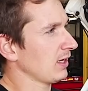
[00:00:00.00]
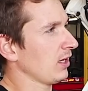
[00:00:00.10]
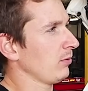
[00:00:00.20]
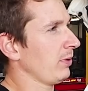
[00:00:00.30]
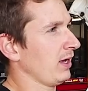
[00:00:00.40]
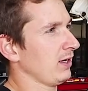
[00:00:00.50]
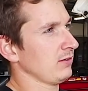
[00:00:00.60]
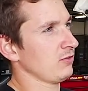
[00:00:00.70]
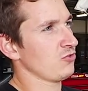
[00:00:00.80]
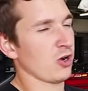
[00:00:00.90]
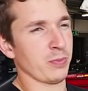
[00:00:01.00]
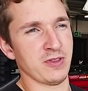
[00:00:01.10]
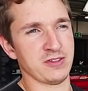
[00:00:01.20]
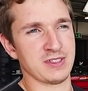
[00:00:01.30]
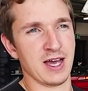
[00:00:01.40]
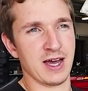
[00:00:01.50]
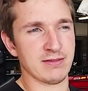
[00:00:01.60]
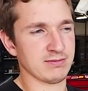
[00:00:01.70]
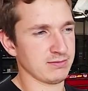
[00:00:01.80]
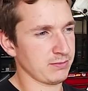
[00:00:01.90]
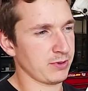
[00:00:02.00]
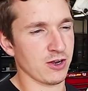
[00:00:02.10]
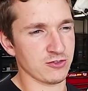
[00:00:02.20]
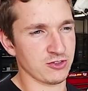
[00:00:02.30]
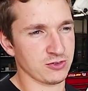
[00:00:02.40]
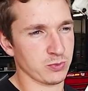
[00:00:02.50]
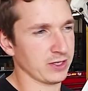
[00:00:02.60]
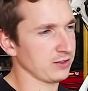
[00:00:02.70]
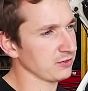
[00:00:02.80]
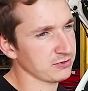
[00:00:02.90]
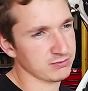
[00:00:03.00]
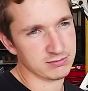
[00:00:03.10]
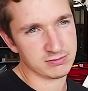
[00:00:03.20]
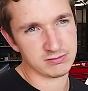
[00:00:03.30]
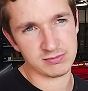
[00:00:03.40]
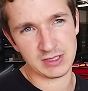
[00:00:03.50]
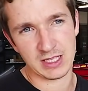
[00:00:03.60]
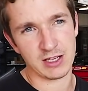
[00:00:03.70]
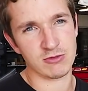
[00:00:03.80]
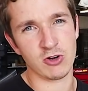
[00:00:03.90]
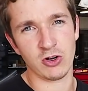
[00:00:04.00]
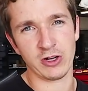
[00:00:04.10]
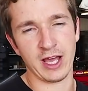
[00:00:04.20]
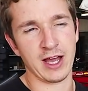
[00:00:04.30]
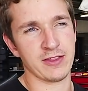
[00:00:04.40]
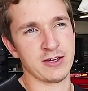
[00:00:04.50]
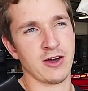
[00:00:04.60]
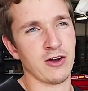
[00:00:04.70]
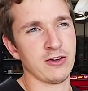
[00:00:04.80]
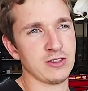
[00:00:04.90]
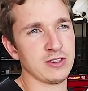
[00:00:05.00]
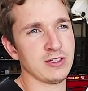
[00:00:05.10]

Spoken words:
it'll be dropping this down, putting it onto its wheels, rolling it out the door.